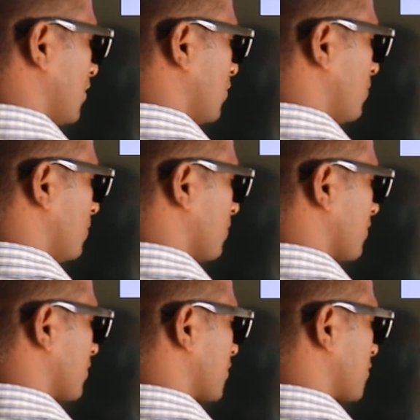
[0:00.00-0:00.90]
2
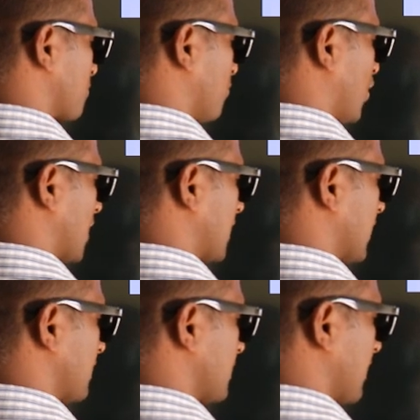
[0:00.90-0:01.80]
smaller
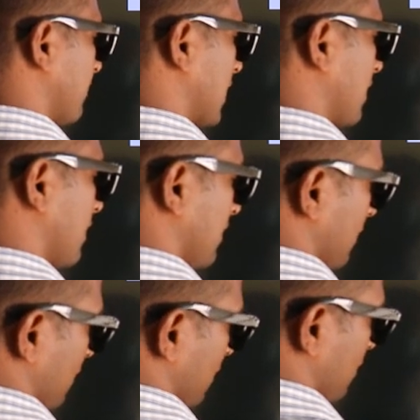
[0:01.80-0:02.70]
than 7.
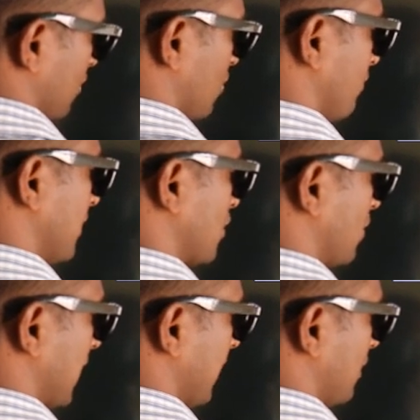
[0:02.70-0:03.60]
So we
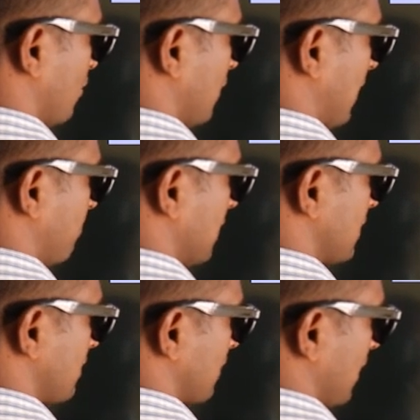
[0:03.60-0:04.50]
should take two numbers,